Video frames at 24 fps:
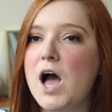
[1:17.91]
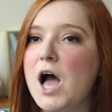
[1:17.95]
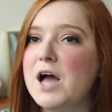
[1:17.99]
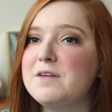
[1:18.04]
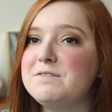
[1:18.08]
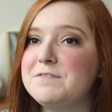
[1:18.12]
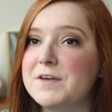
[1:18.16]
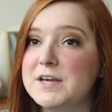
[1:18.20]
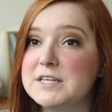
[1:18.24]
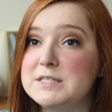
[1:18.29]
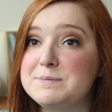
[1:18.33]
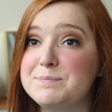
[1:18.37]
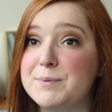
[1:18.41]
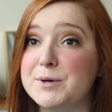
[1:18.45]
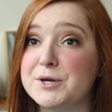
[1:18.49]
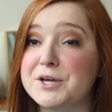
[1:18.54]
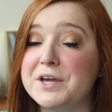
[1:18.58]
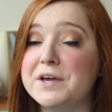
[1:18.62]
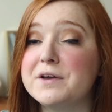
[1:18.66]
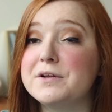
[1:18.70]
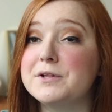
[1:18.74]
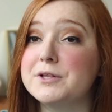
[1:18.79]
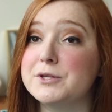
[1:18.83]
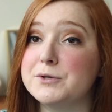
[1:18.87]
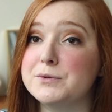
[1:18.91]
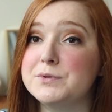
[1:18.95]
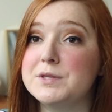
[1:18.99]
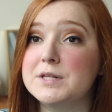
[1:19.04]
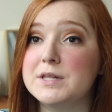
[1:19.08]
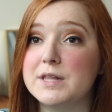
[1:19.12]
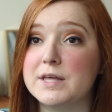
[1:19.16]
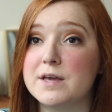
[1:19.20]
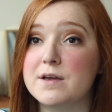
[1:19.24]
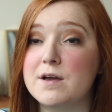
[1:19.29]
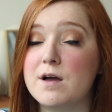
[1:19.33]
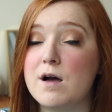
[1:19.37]
On Facebook, include the
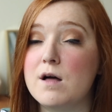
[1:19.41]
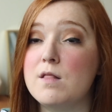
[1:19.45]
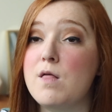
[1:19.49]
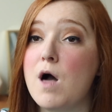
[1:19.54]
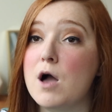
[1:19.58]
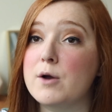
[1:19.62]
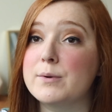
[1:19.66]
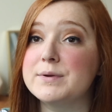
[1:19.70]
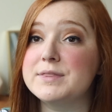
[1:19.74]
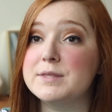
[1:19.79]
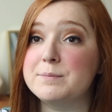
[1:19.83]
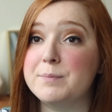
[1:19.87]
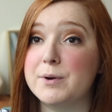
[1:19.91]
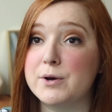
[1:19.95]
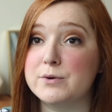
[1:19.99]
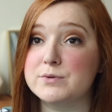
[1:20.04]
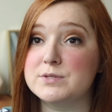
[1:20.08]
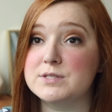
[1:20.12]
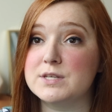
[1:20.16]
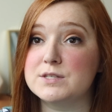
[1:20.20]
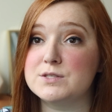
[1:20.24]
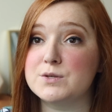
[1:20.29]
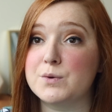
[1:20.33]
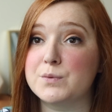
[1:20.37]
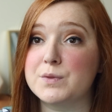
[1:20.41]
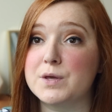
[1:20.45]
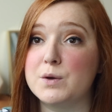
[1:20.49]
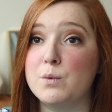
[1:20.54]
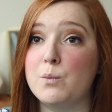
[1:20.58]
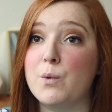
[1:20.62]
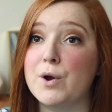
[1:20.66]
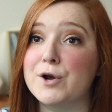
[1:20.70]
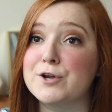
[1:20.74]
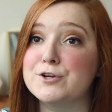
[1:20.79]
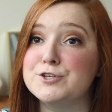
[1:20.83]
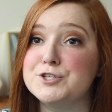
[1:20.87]
link along with a post that's only
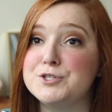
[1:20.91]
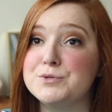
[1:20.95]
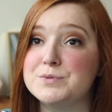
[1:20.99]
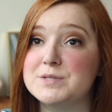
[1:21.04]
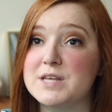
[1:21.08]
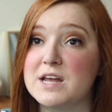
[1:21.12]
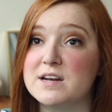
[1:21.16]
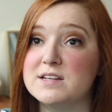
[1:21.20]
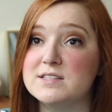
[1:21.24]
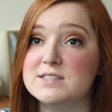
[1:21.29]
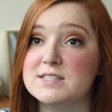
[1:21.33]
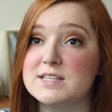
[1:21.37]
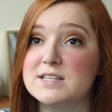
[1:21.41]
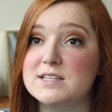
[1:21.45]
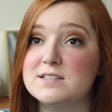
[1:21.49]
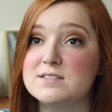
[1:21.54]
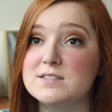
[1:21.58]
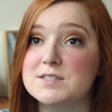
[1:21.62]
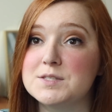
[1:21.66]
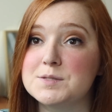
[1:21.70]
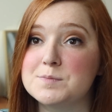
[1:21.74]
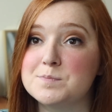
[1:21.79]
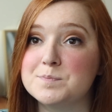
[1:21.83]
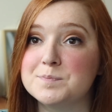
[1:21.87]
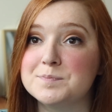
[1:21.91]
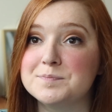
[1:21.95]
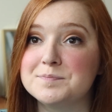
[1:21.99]
one or two sentences.